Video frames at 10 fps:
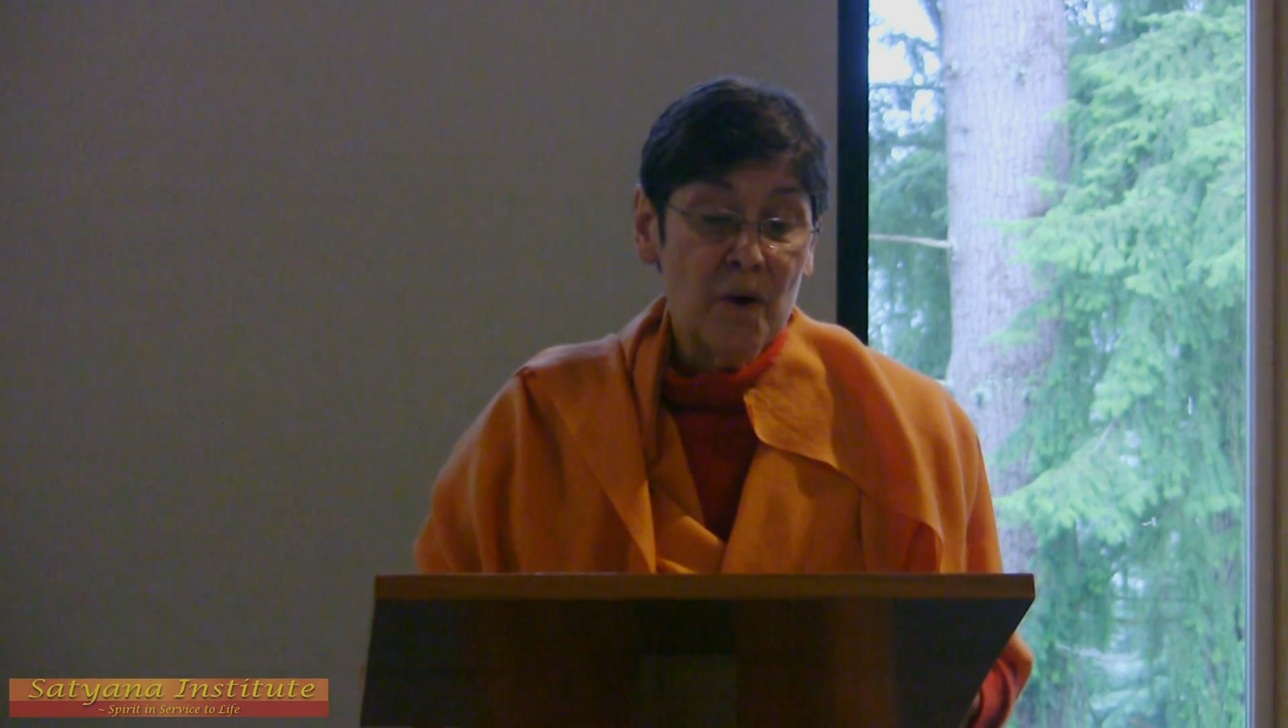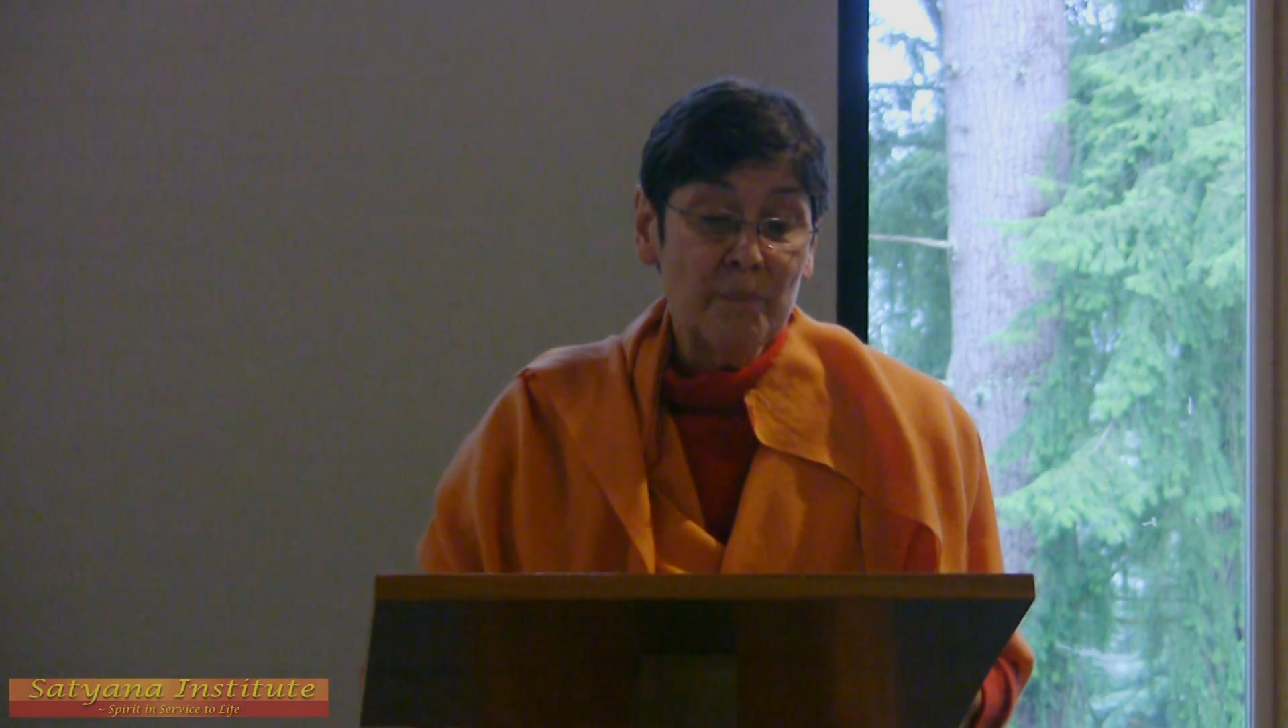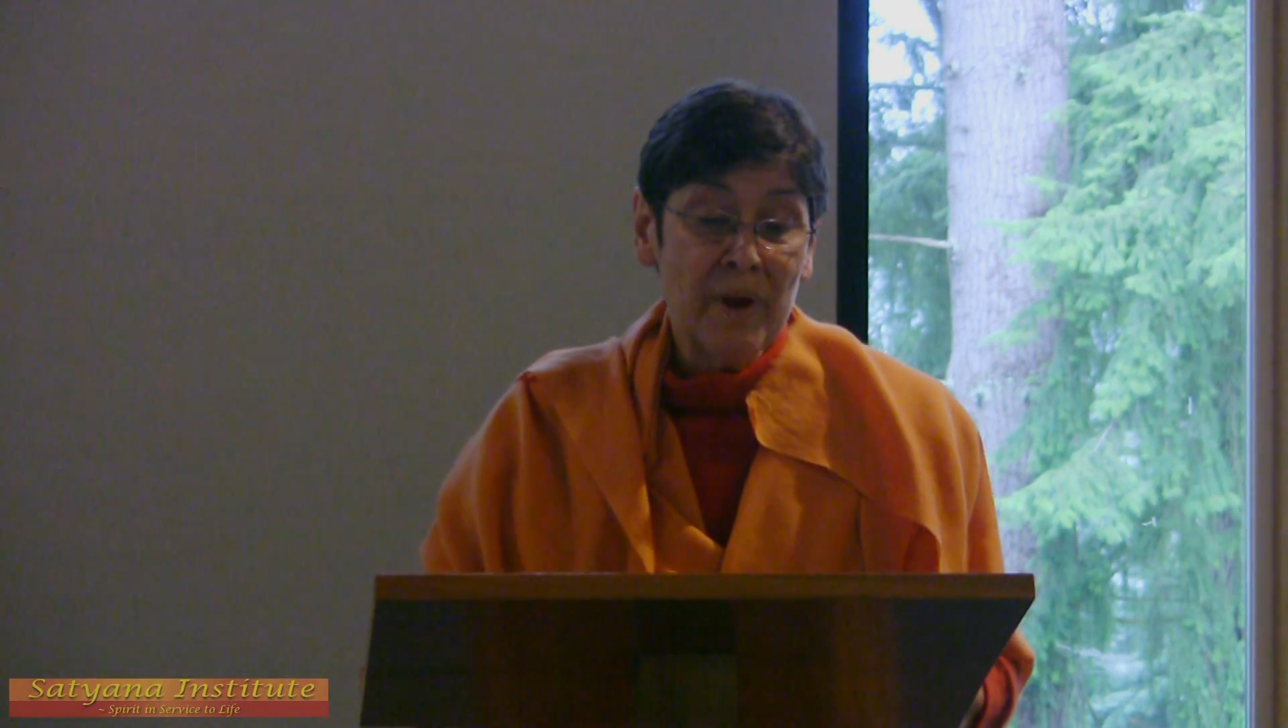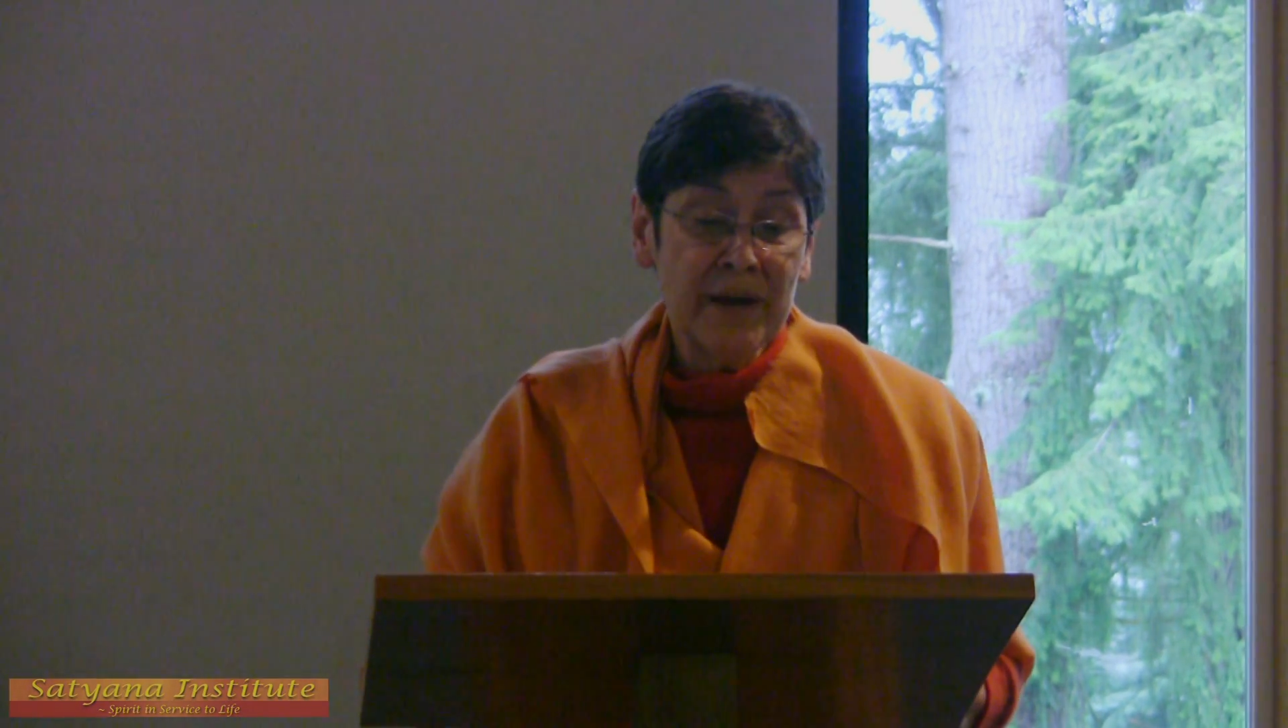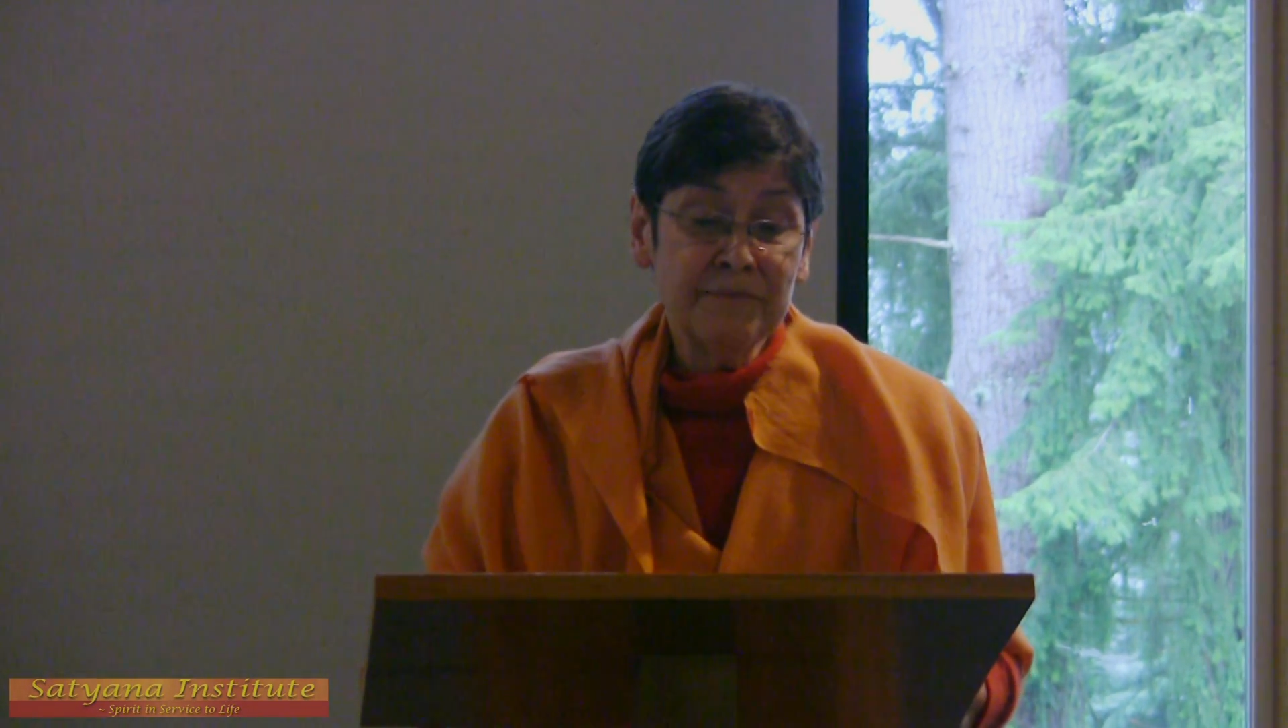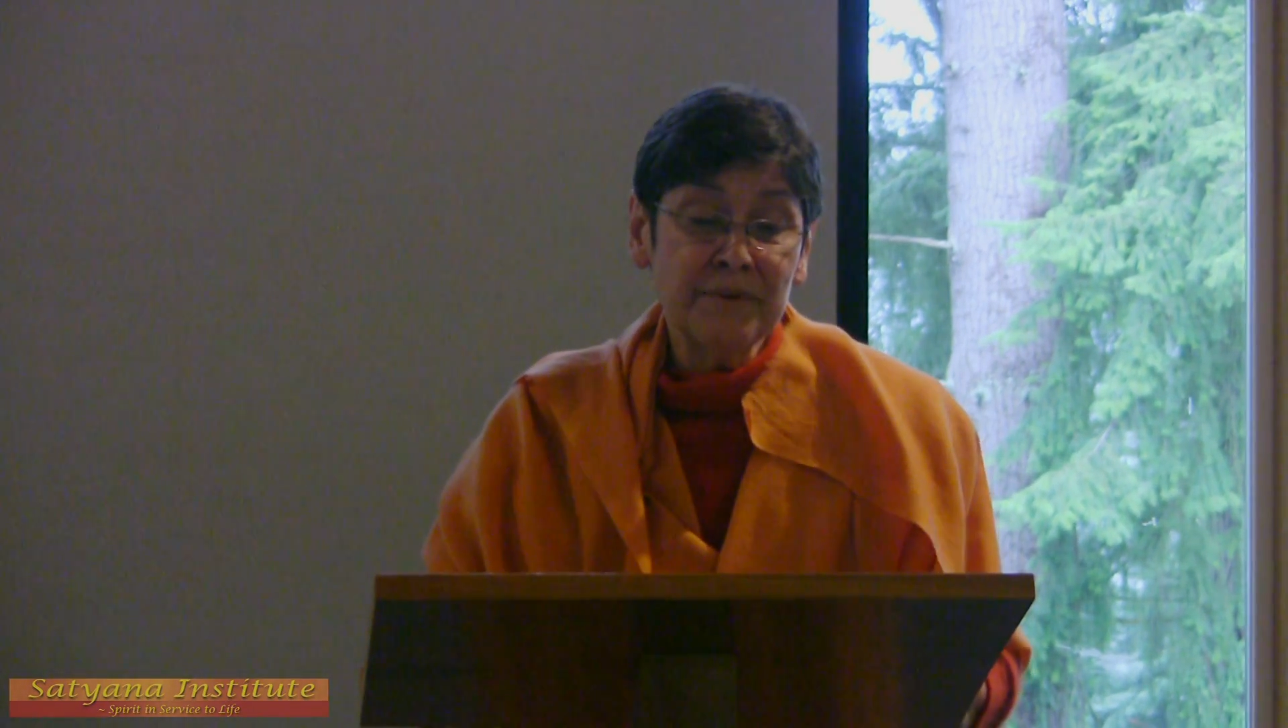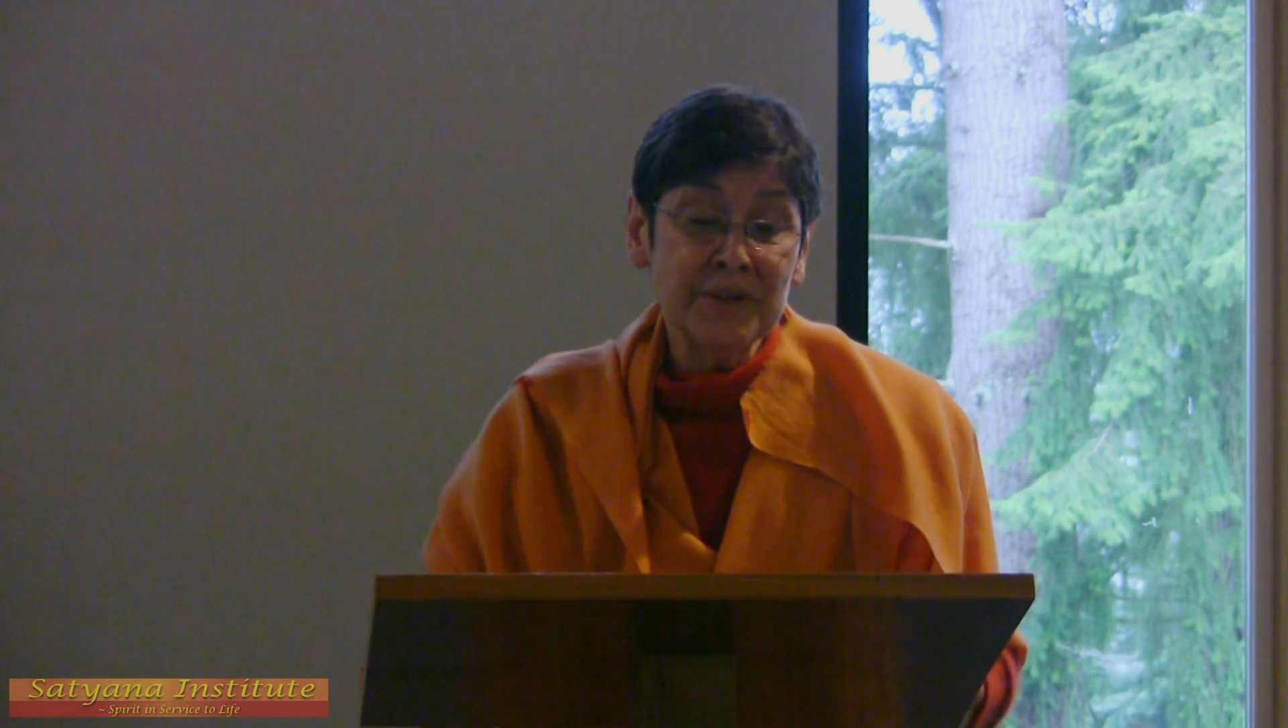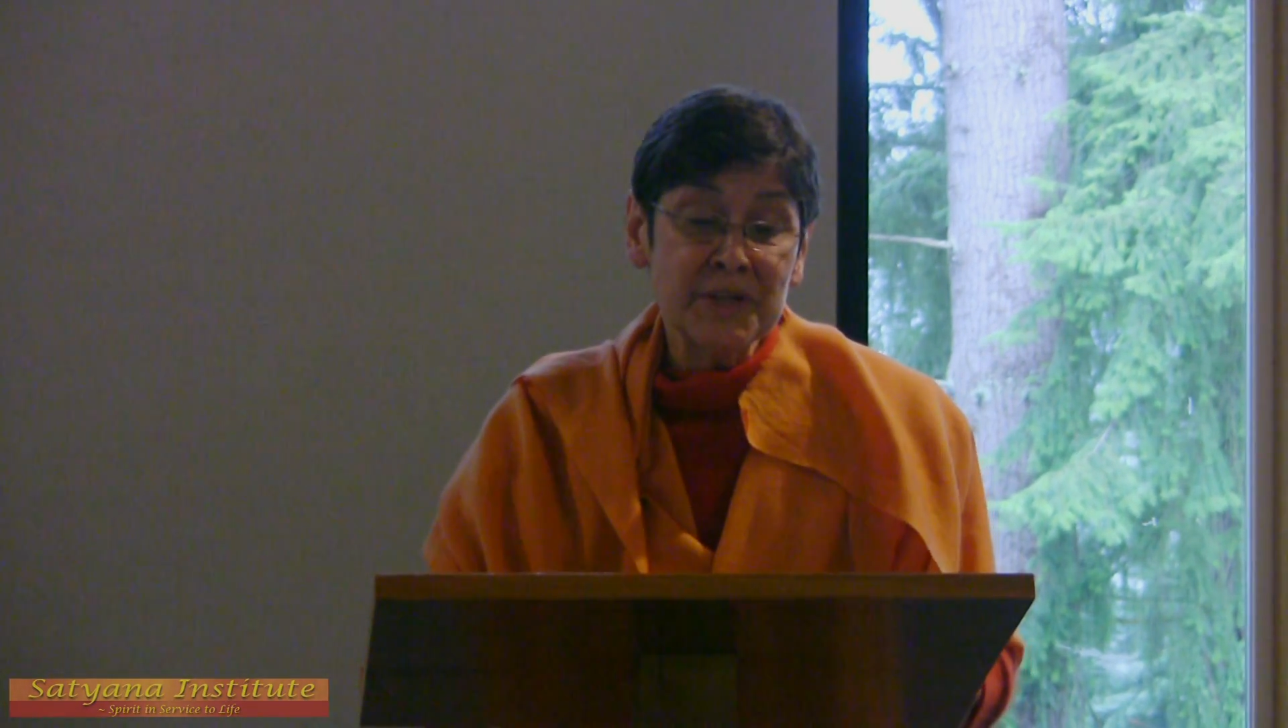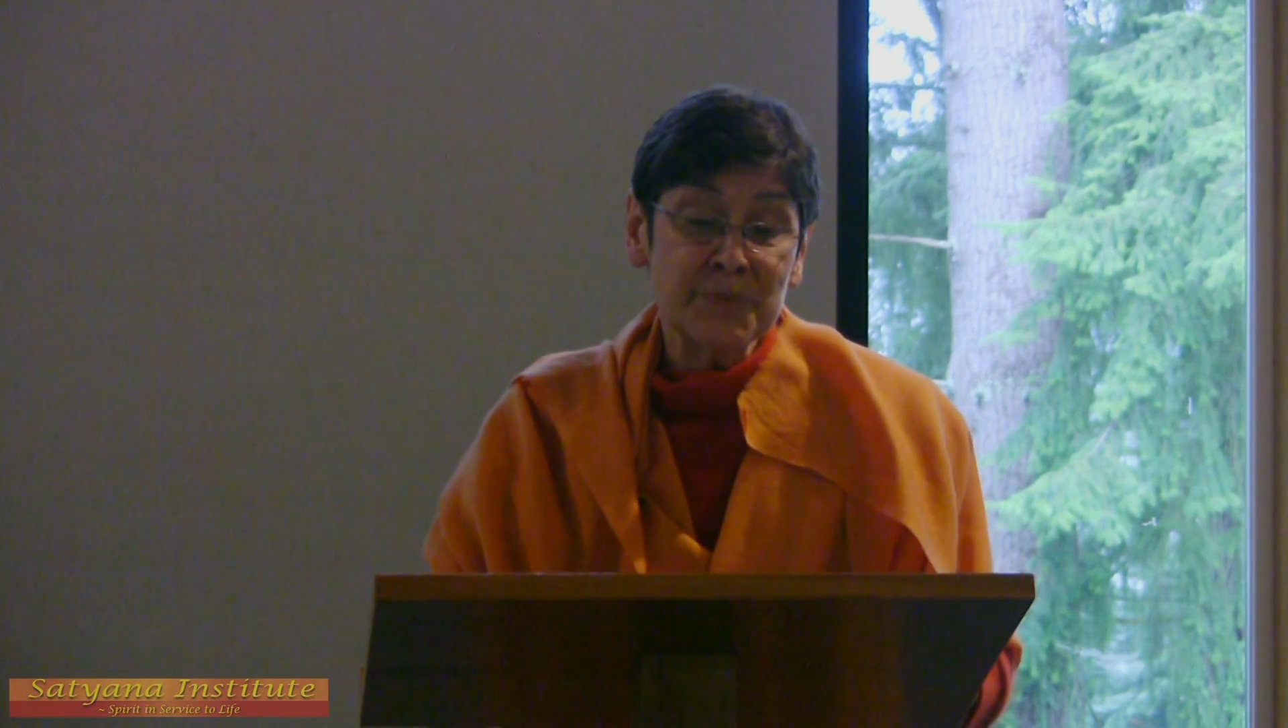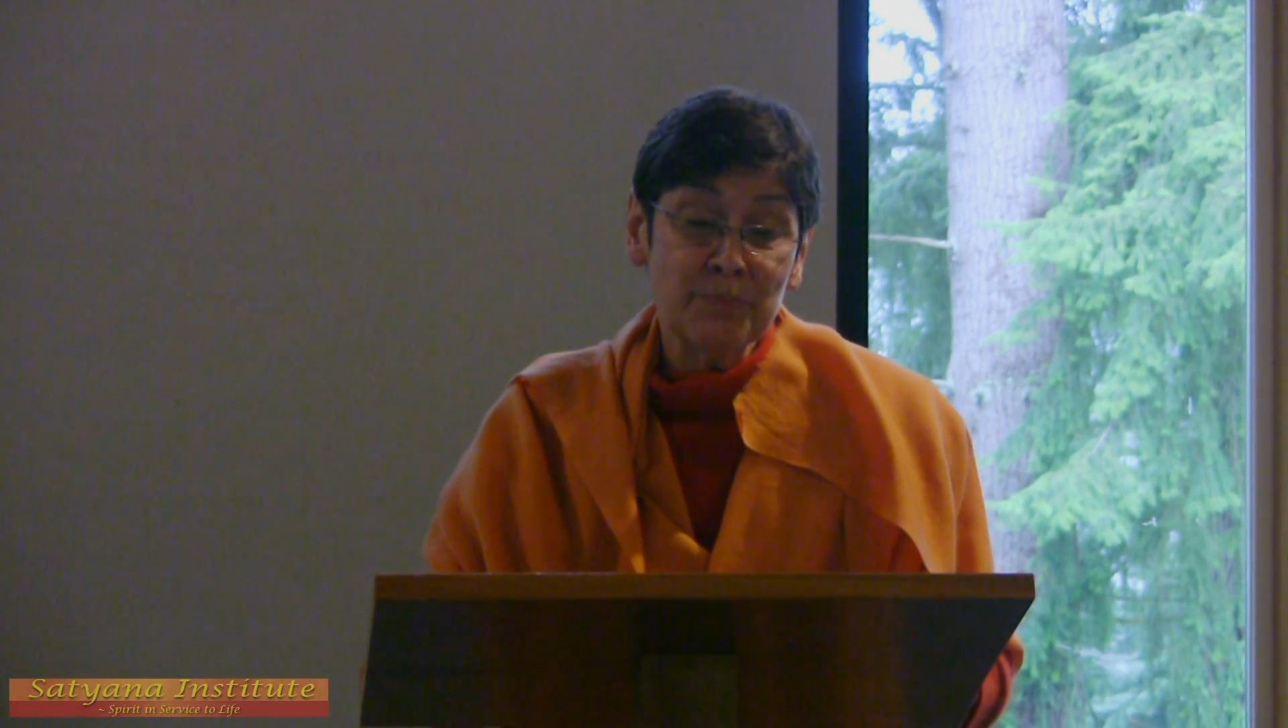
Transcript: mindfulness